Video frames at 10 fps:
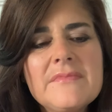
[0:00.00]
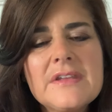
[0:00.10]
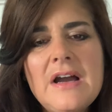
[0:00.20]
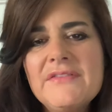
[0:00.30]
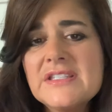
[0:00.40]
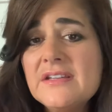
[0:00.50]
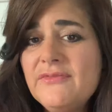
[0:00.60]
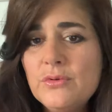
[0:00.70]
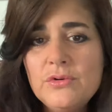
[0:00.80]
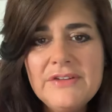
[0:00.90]
obviously
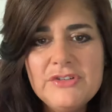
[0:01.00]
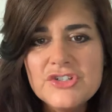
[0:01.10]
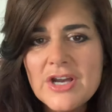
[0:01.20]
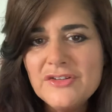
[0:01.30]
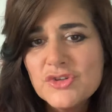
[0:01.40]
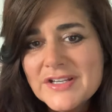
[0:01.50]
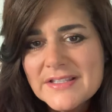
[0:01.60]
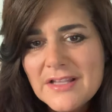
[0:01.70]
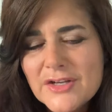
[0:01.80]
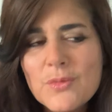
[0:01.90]
full if your child drinks
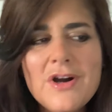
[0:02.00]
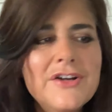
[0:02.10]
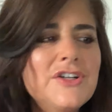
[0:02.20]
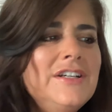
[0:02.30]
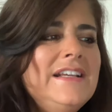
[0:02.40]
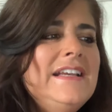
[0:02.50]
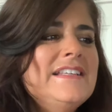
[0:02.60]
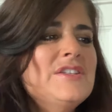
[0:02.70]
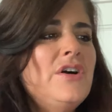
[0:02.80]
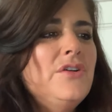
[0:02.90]
a lot of water,
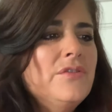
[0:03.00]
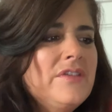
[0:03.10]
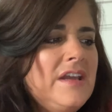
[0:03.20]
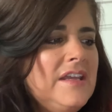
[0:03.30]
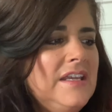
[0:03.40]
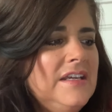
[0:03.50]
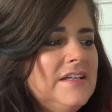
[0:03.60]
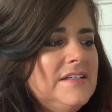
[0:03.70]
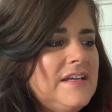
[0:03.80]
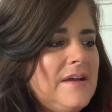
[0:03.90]
so they
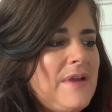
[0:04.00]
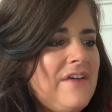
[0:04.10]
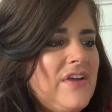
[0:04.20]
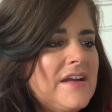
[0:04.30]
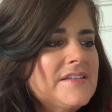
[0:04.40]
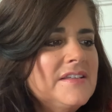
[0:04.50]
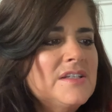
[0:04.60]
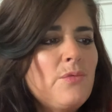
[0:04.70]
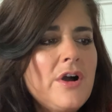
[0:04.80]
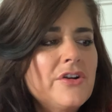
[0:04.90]
can have access
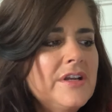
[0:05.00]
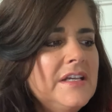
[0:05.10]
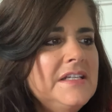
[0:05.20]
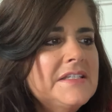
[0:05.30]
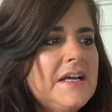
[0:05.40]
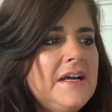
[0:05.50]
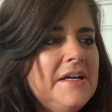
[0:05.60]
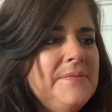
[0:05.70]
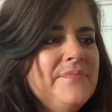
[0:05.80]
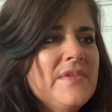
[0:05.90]
to water at any
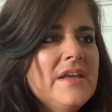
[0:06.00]
time.